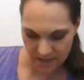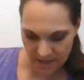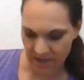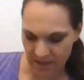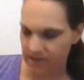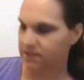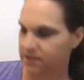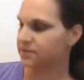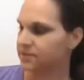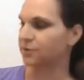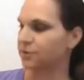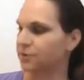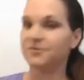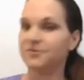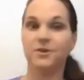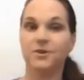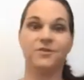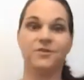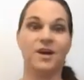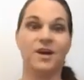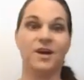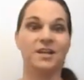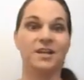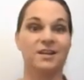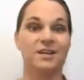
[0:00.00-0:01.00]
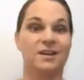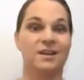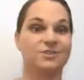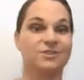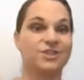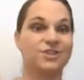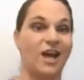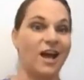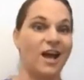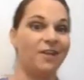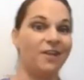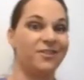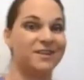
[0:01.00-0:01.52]
So if you've got a young
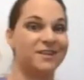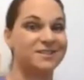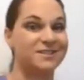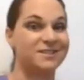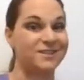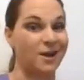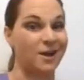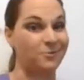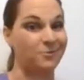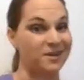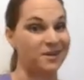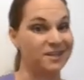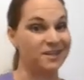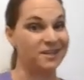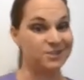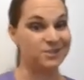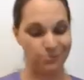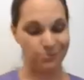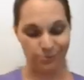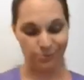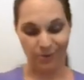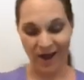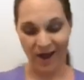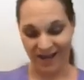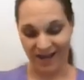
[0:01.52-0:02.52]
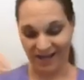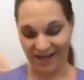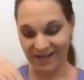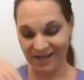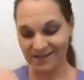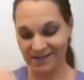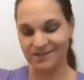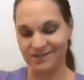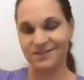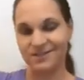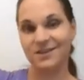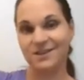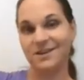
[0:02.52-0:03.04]
child that's not ready to write,
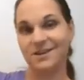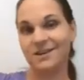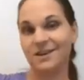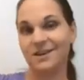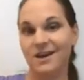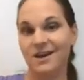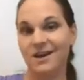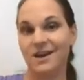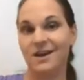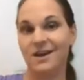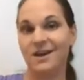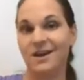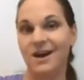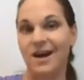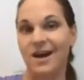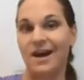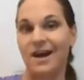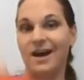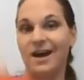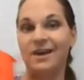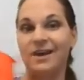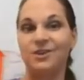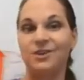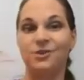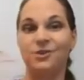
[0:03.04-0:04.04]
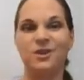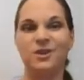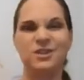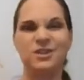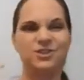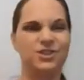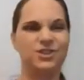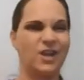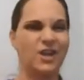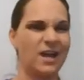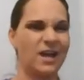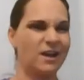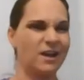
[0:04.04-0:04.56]
you can
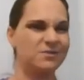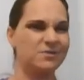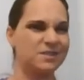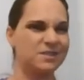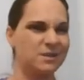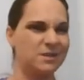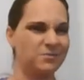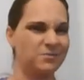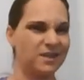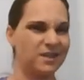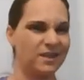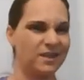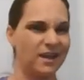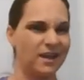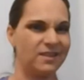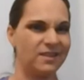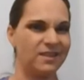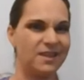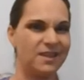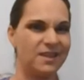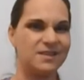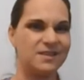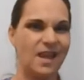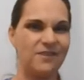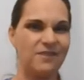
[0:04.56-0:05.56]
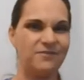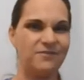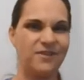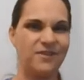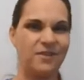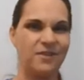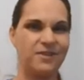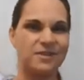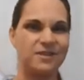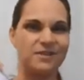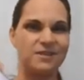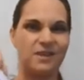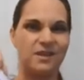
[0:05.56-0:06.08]
check out something like this. I found
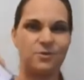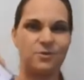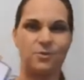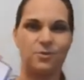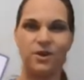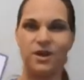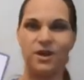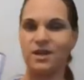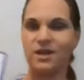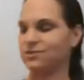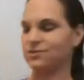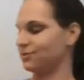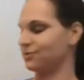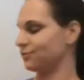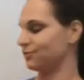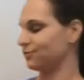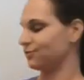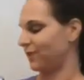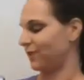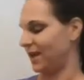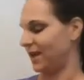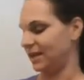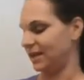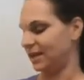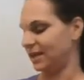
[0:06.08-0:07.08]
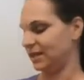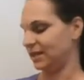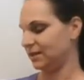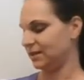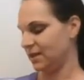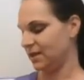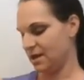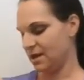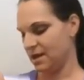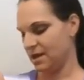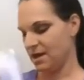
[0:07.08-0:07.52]
these on Oriental Trading.